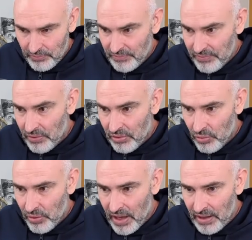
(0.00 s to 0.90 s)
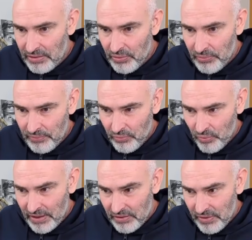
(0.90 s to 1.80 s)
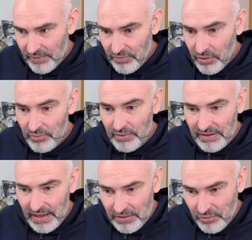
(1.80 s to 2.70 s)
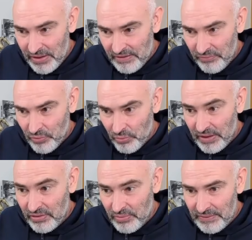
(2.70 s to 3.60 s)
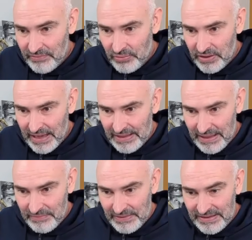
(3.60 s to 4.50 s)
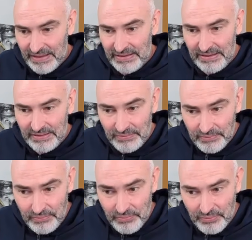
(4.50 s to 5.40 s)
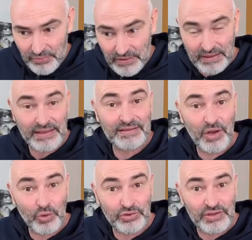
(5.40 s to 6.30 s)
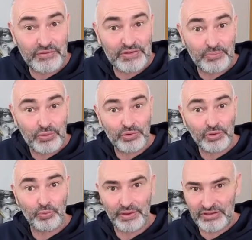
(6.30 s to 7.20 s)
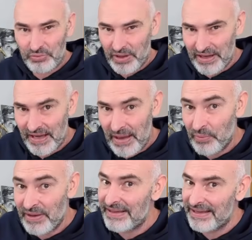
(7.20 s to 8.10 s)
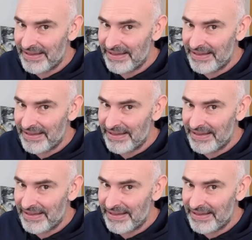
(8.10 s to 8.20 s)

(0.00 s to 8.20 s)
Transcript: So short castle, queen to f2, knight to e4, queen to f3, and f6. And that's the whole difference between a weak square and one that